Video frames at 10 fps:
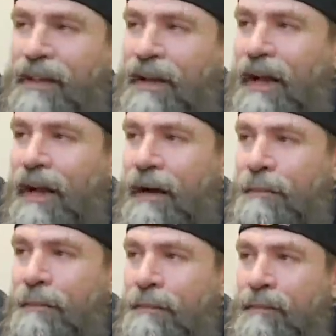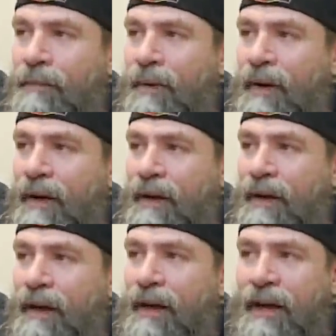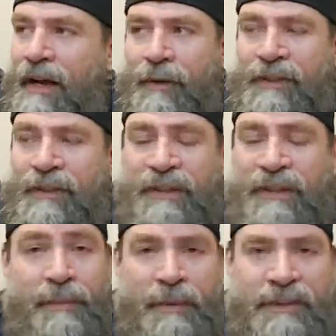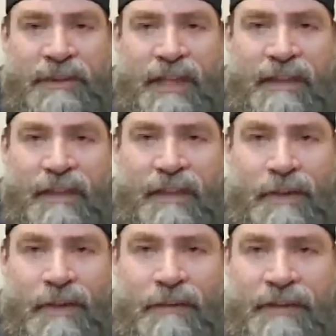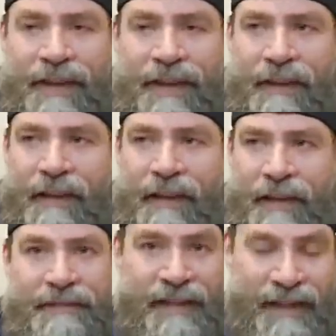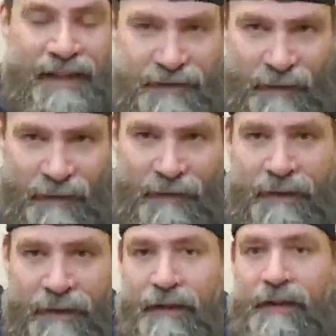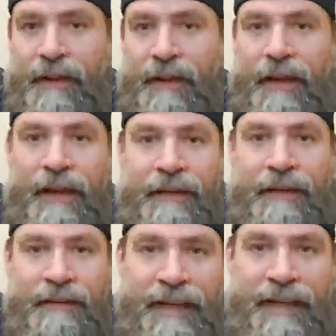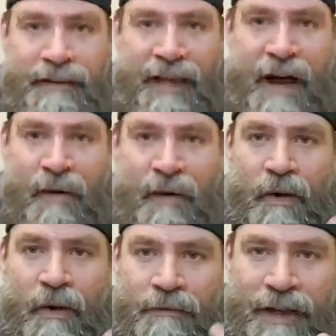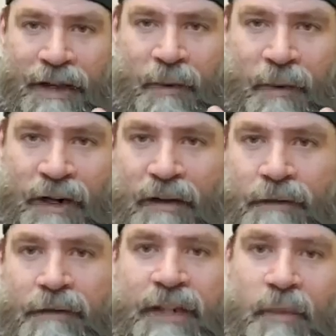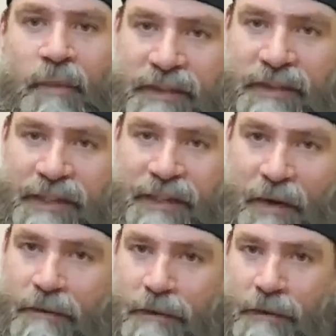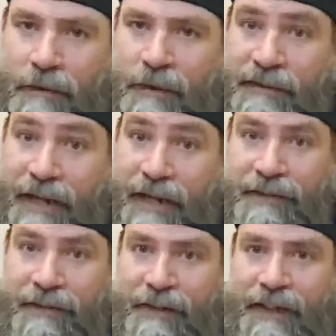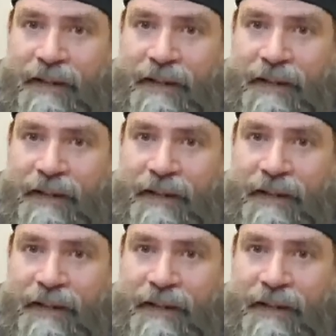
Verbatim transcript: Um, I've heard some people say that you can take a tincture and let the alcohol evaporate off of it and what is left over is actually